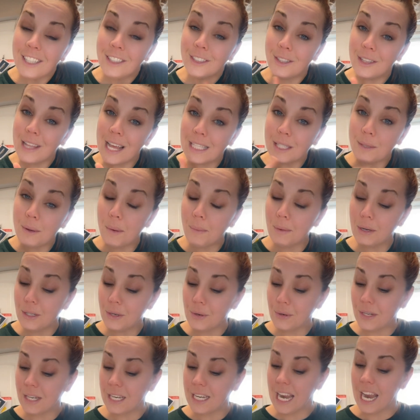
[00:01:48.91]
So that's what we're
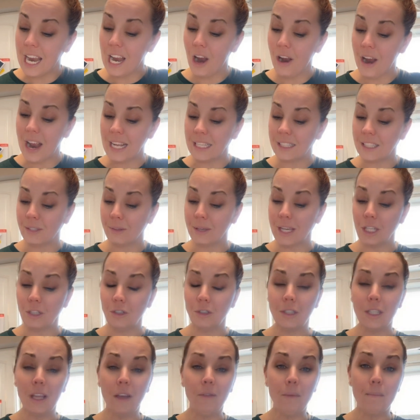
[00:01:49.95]
doing today. All right, so get
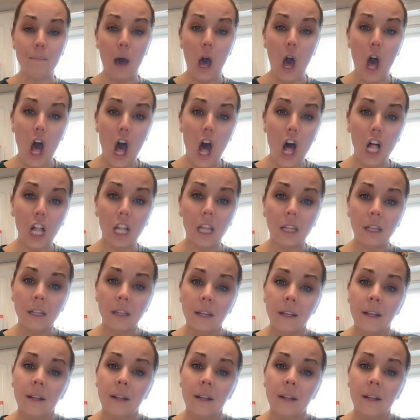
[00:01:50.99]
yourself a bowl.